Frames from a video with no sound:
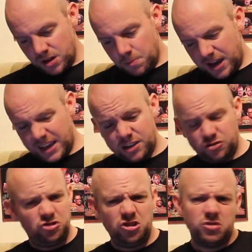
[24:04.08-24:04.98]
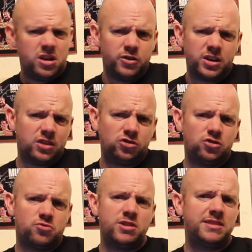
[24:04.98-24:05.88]
But I guess G Raver gets
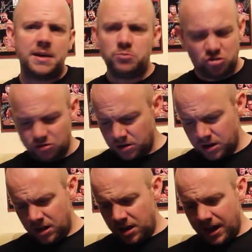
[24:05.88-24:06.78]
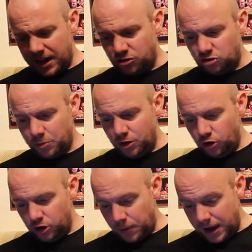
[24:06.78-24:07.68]
his redemption against Jimmy
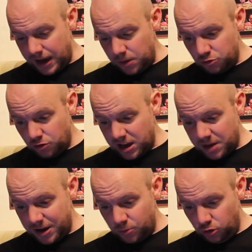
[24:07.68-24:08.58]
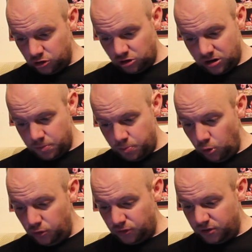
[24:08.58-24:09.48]
Lloyd. But I would recommend watching
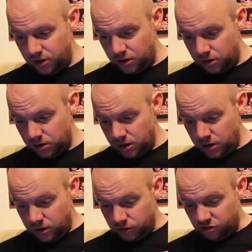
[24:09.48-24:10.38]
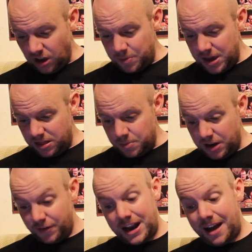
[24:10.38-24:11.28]
both the semi and the main
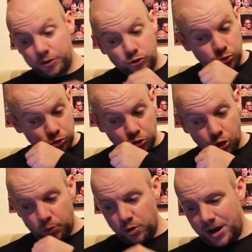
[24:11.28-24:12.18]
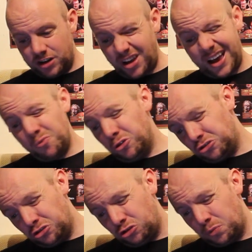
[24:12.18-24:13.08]
event and the Too Cold Scorpio match. And
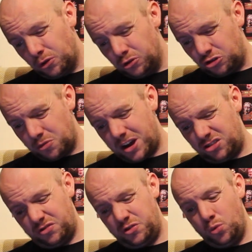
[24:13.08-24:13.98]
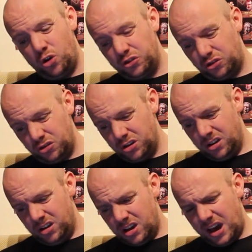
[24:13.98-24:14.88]
watch the Super Lucha match if you want to.
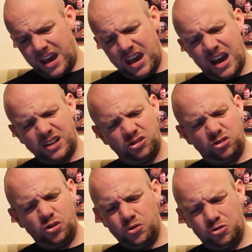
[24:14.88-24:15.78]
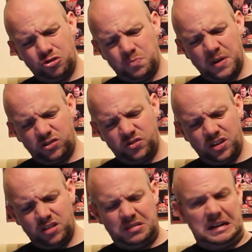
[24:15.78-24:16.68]
I just thought there was just bits of it
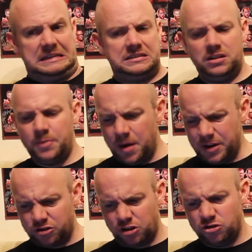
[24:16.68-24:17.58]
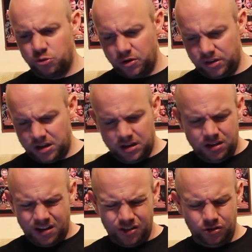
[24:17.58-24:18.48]
that was kind of a bit cringeworthy.
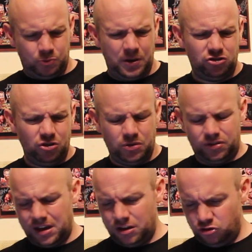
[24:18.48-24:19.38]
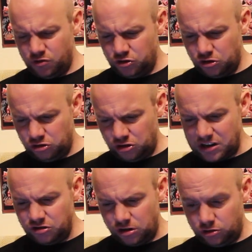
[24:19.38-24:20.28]
Especially with Juventude's
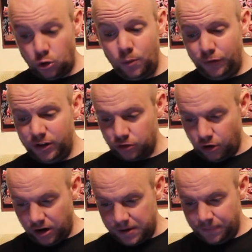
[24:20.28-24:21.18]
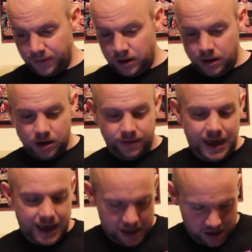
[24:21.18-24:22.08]
injury. So hopefully he's alright. And
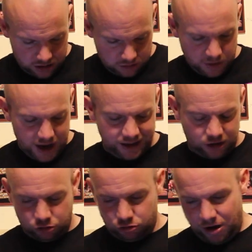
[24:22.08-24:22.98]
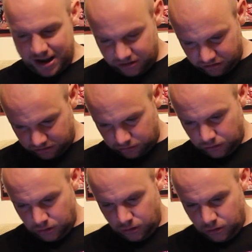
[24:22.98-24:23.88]
then, my Christ,
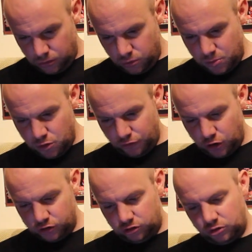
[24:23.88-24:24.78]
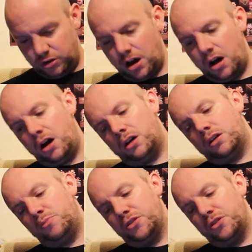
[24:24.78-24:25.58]
we move on to the Art of